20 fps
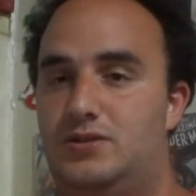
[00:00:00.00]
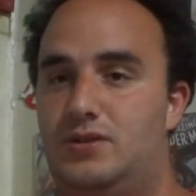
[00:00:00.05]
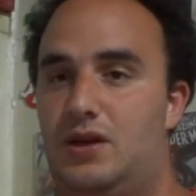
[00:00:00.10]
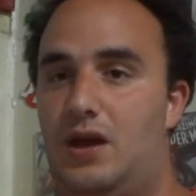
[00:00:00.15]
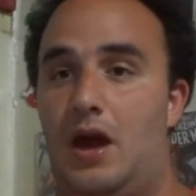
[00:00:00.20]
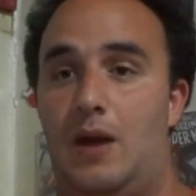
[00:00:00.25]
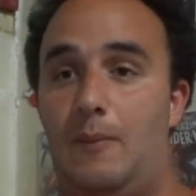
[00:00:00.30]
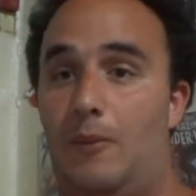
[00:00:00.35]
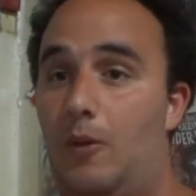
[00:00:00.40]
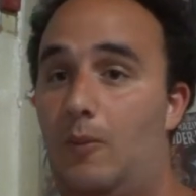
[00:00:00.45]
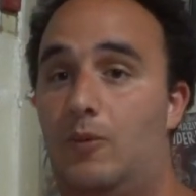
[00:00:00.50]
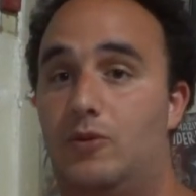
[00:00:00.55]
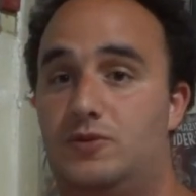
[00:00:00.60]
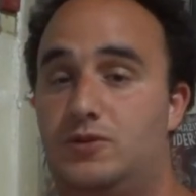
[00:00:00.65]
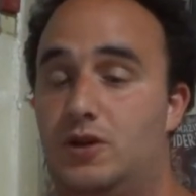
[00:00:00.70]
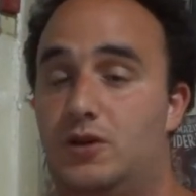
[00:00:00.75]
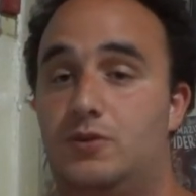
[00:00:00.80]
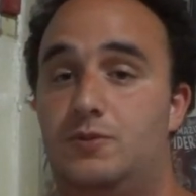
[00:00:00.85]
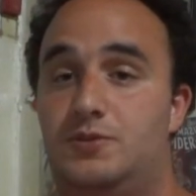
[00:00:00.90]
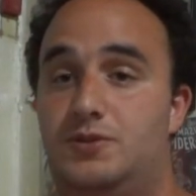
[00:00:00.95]
I'm almost
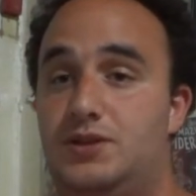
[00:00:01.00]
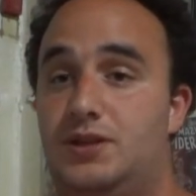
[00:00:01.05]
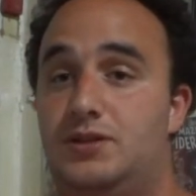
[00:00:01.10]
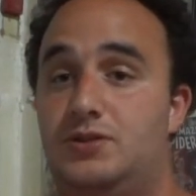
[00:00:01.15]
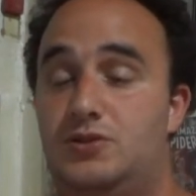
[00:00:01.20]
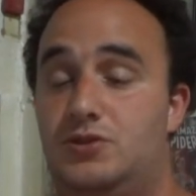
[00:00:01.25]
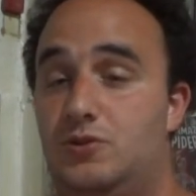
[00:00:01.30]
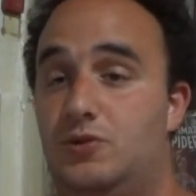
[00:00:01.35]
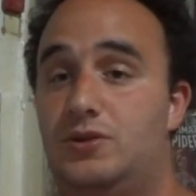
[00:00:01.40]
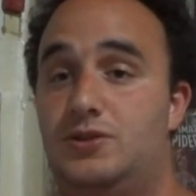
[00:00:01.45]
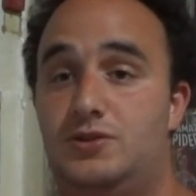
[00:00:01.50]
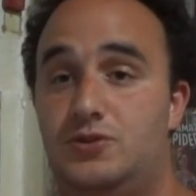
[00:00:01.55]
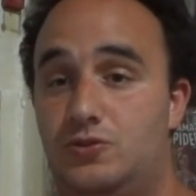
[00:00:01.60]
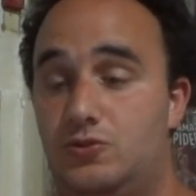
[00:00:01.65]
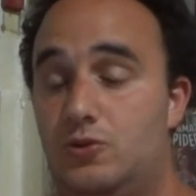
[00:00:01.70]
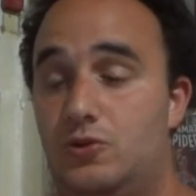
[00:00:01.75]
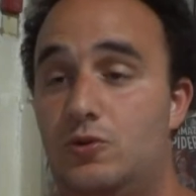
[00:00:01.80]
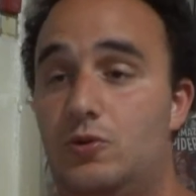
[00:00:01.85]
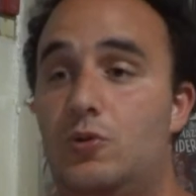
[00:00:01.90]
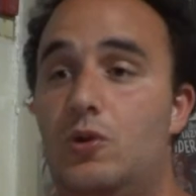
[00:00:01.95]
100% sure it's
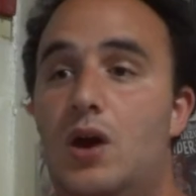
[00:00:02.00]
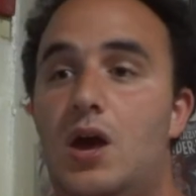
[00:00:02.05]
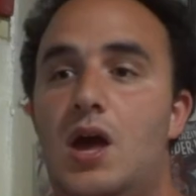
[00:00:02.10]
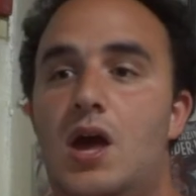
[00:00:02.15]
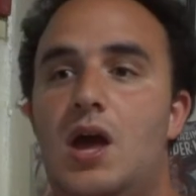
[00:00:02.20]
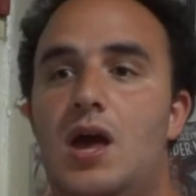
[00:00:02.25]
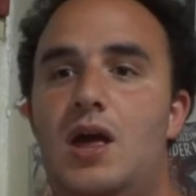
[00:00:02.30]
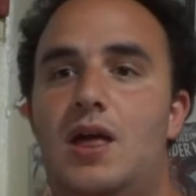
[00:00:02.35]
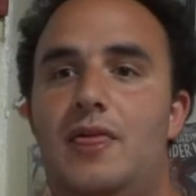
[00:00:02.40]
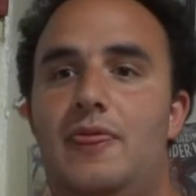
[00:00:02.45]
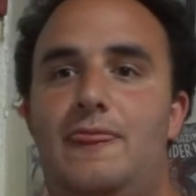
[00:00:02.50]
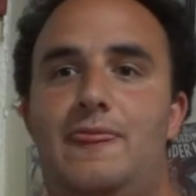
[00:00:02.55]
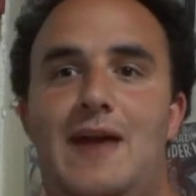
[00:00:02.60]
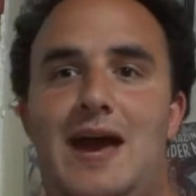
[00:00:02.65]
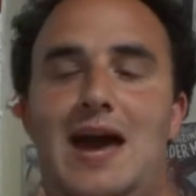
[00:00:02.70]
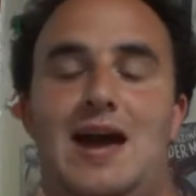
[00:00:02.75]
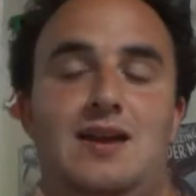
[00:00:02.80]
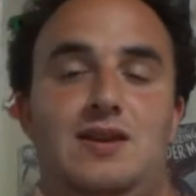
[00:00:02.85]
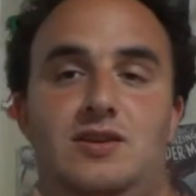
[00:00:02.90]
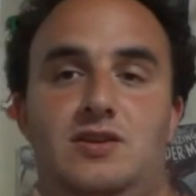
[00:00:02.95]
true,
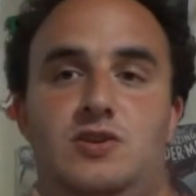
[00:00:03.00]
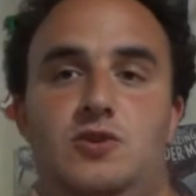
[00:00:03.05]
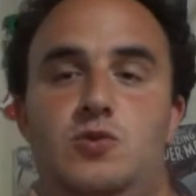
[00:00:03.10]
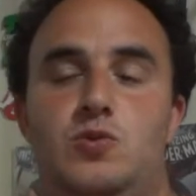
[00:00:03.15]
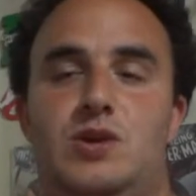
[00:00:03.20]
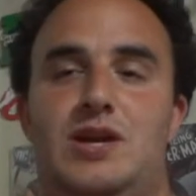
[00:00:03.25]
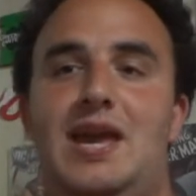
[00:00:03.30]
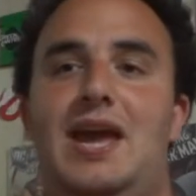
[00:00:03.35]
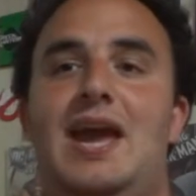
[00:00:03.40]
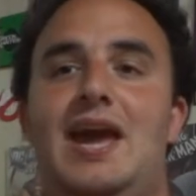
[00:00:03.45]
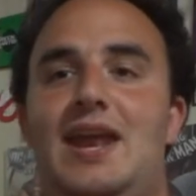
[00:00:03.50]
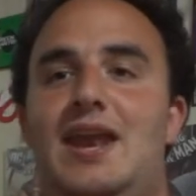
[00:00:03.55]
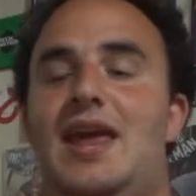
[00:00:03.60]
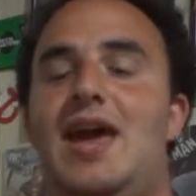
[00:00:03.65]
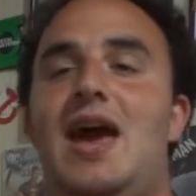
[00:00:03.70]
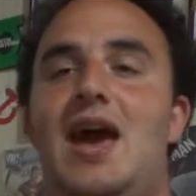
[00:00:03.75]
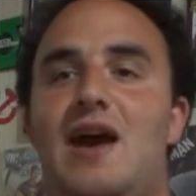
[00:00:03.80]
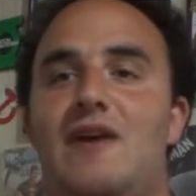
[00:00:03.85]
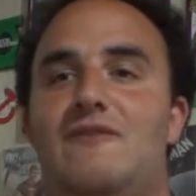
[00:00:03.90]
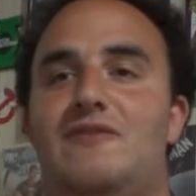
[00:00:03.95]
that you can't
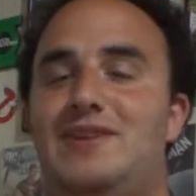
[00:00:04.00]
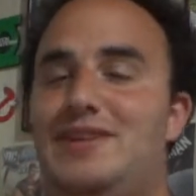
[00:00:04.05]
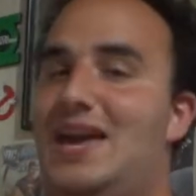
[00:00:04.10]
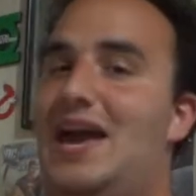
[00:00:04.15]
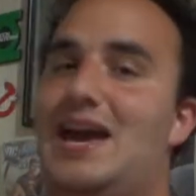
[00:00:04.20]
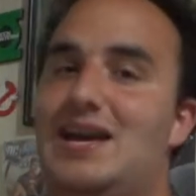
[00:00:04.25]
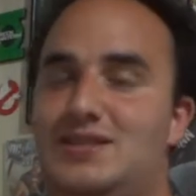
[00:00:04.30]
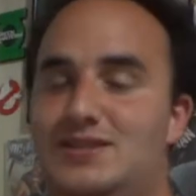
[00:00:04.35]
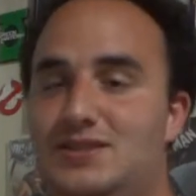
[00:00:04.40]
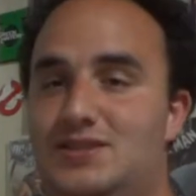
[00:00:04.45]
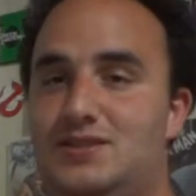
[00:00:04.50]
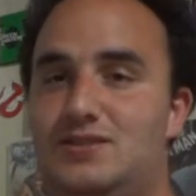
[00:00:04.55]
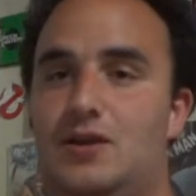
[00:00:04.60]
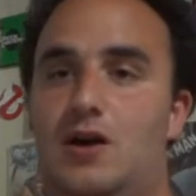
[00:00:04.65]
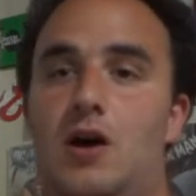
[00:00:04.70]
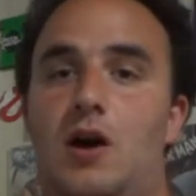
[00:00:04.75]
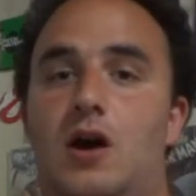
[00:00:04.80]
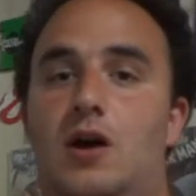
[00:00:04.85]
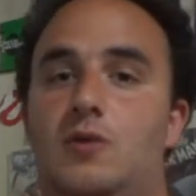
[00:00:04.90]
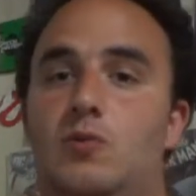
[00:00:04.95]
have guests
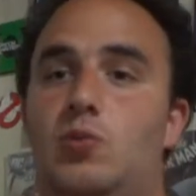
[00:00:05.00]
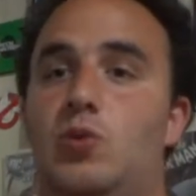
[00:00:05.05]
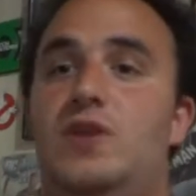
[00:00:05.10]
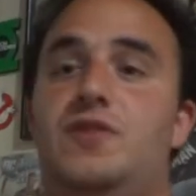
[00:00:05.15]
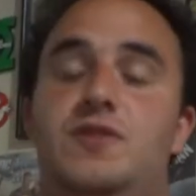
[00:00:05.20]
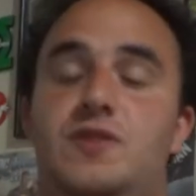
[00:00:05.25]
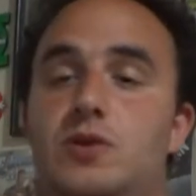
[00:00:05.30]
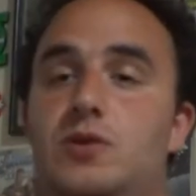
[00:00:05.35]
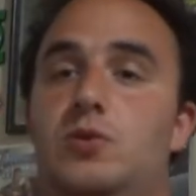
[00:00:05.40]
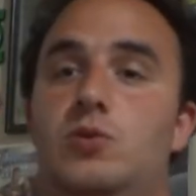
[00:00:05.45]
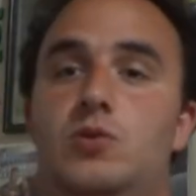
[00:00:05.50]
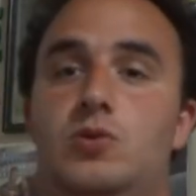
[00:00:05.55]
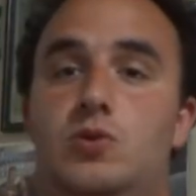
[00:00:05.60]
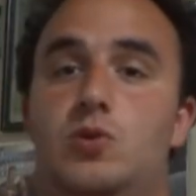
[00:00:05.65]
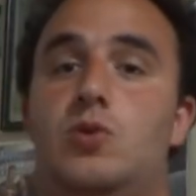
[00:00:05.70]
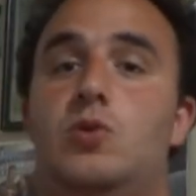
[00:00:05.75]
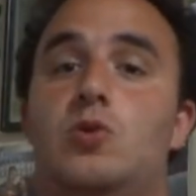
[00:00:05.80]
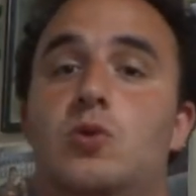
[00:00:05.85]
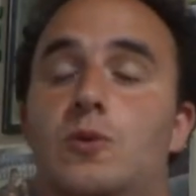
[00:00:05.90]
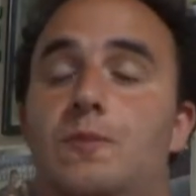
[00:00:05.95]
on with you.
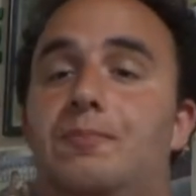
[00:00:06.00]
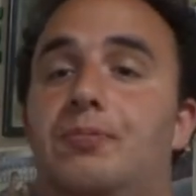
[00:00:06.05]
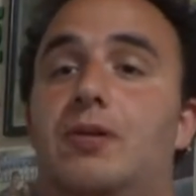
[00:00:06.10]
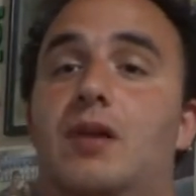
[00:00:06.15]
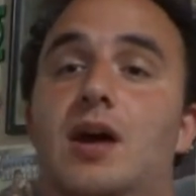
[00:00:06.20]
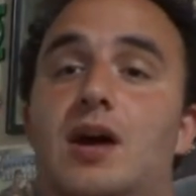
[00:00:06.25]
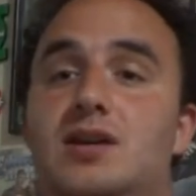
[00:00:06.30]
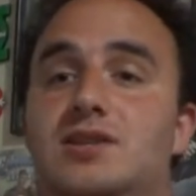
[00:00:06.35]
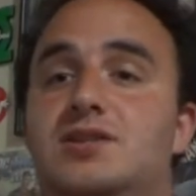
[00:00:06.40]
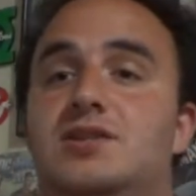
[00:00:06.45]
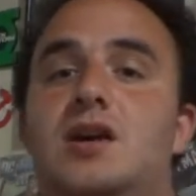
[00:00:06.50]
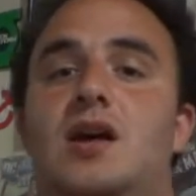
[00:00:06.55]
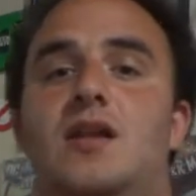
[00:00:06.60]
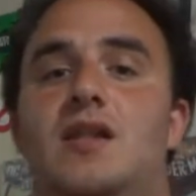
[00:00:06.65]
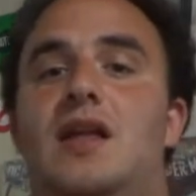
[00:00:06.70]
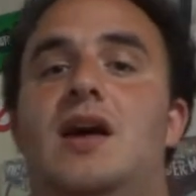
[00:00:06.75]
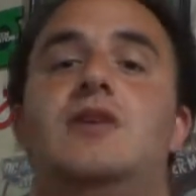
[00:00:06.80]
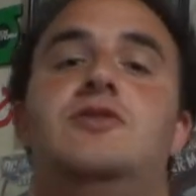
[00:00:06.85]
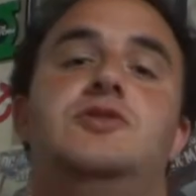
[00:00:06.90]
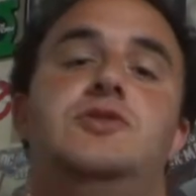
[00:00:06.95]
Google Plus
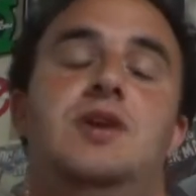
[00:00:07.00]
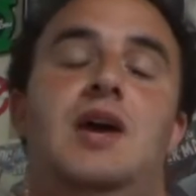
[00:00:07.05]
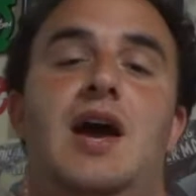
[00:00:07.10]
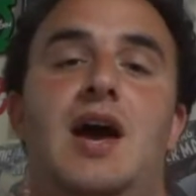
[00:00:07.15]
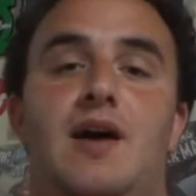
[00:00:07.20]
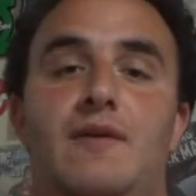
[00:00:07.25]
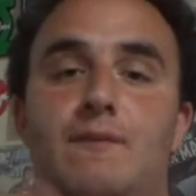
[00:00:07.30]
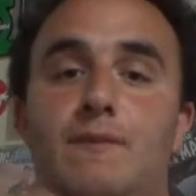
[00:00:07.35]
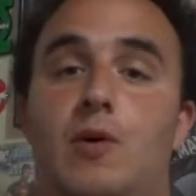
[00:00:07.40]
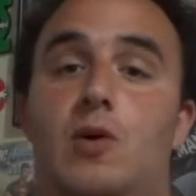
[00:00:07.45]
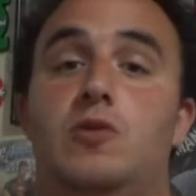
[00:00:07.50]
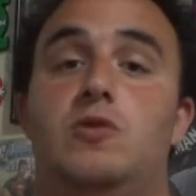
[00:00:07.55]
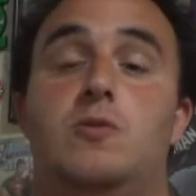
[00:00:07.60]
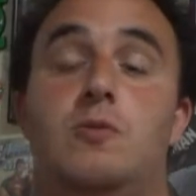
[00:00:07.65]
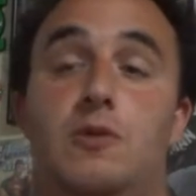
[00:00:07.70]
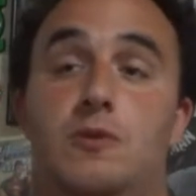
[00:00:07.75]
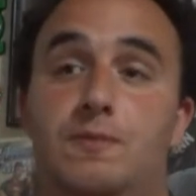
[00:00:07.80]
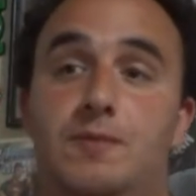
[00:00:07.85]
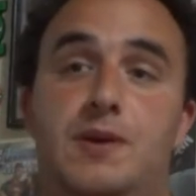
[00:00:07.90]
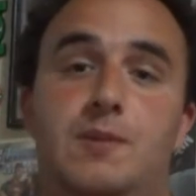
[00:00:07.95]
allowed you to have
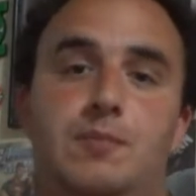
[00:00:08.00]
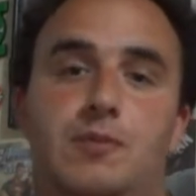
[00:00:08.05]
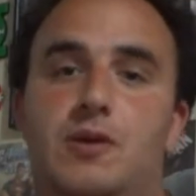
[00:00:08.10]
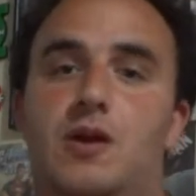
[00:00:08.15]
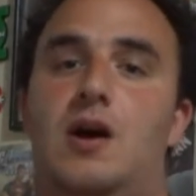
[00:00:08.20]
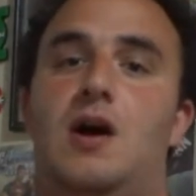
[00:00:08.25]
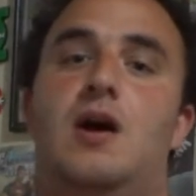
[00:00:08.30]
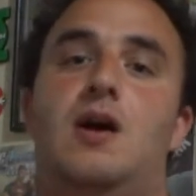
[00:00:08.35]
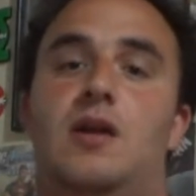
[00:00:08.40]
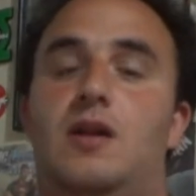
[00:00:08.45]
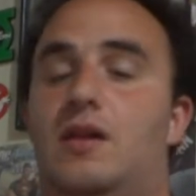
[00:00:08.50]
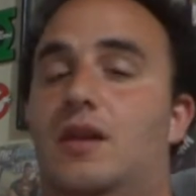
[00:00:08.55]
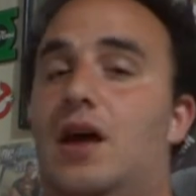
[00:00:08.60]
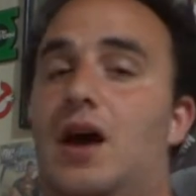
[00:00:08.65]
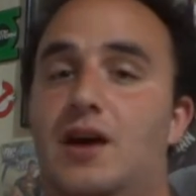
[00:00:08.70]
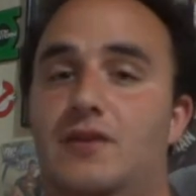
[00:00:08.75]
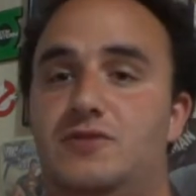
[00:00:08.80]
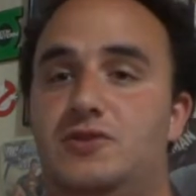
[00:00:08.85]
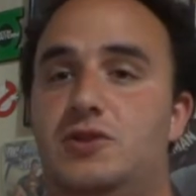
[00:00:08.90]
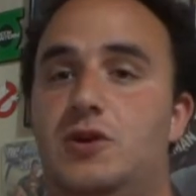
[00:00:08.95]
multiple people on a
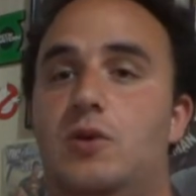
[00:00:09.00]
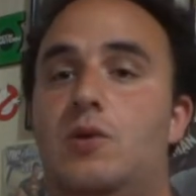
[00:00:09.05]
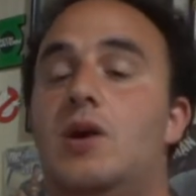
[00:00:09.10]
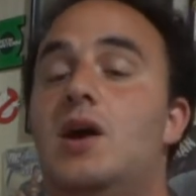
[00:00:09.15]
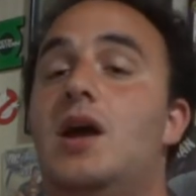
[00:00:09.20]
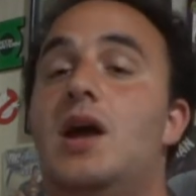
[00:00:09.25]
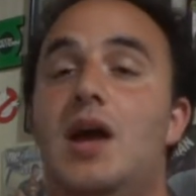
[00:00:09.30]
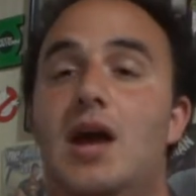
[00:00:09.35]
live show.